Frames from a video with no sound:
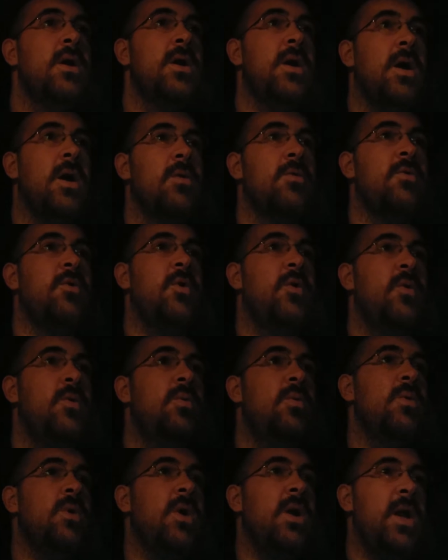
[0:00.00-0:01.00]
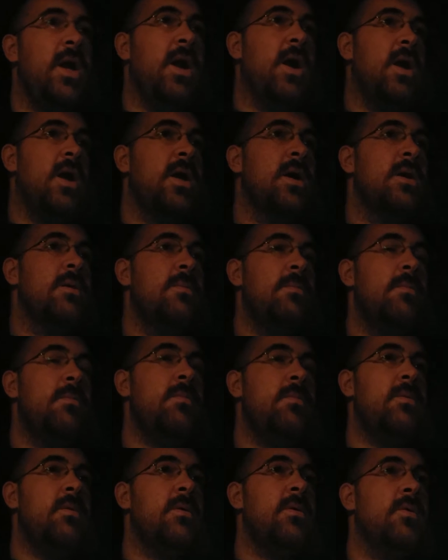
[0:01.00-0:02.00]
you know, do an area,
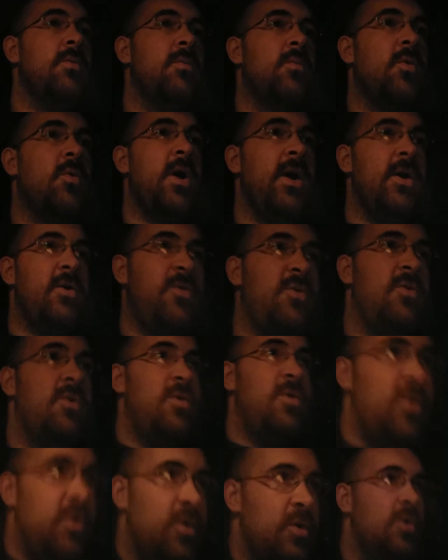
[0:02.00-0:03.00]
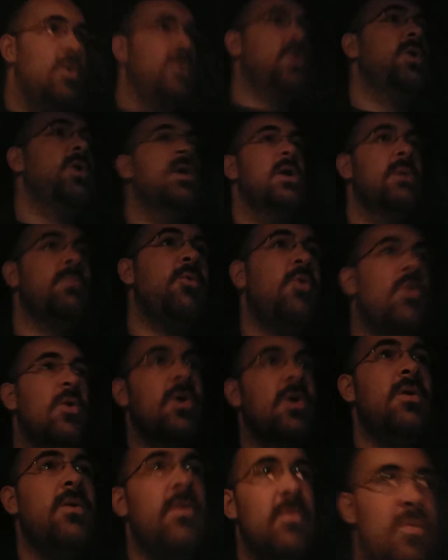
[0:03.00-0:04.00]
rest. Do a little
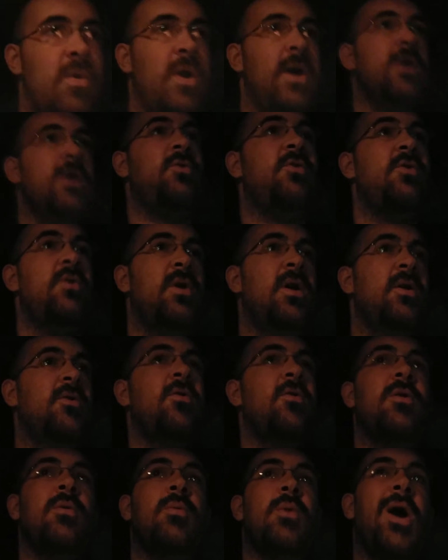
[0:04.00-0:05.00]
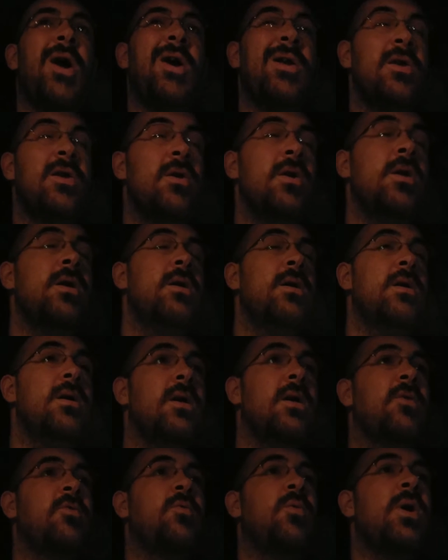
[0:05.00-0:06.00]
more, rest. That's the only way I can do it.
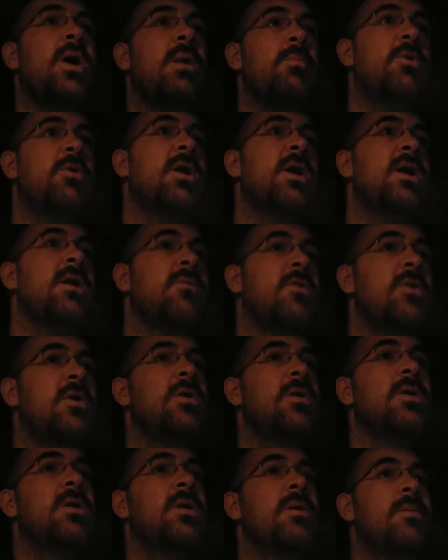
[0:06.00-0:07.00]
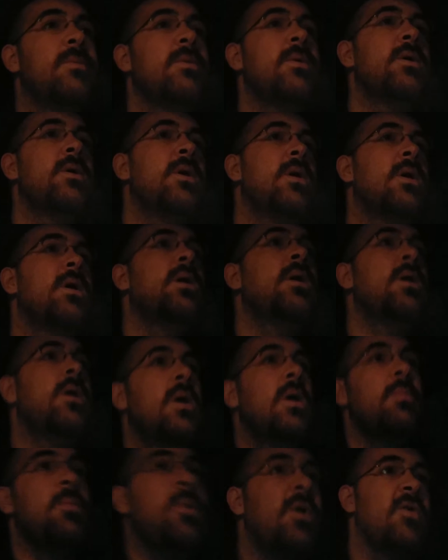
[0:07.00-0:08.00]
That's the way I'm gonna have to do it.
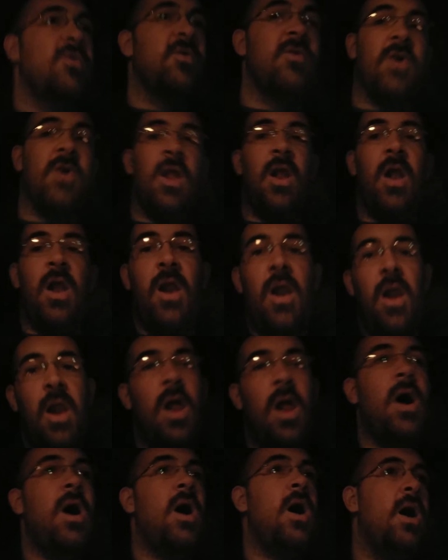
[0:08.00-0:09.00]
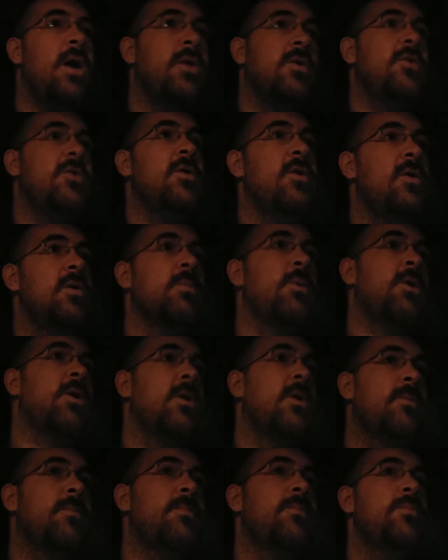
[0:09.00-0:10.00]
This is a lot to do tomorrow
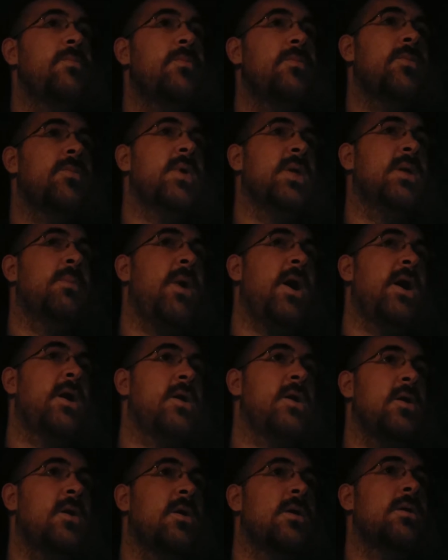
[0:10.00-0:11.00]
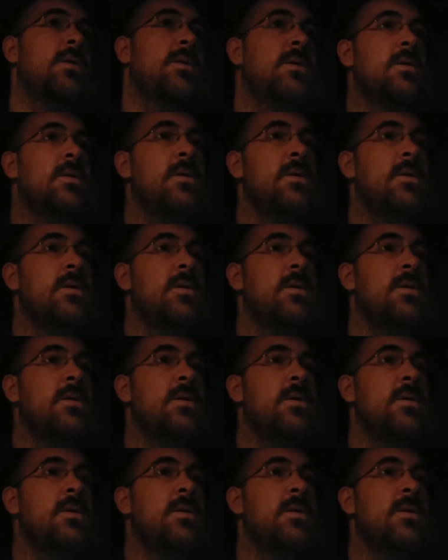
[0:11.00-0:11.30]
in the backyard.